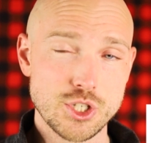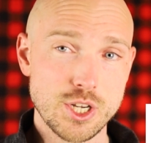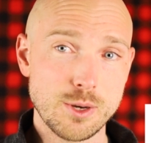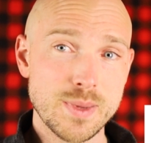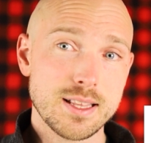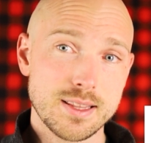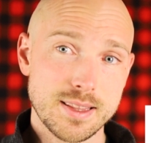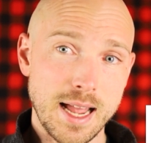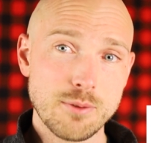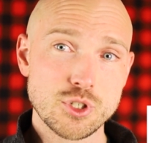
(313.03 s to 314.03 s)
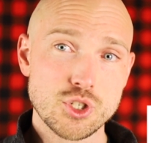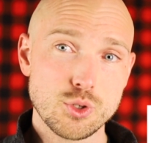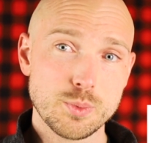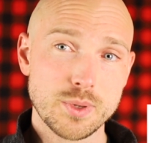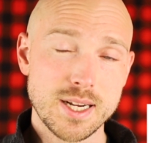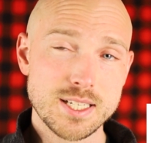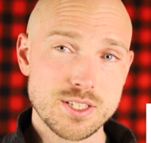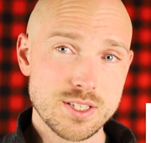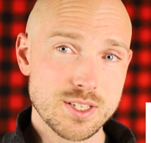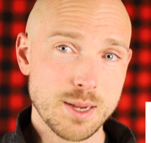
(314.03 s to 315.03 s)
So the average sold
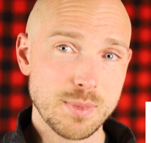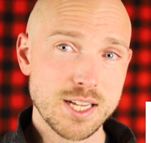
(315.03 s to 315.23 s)
price this time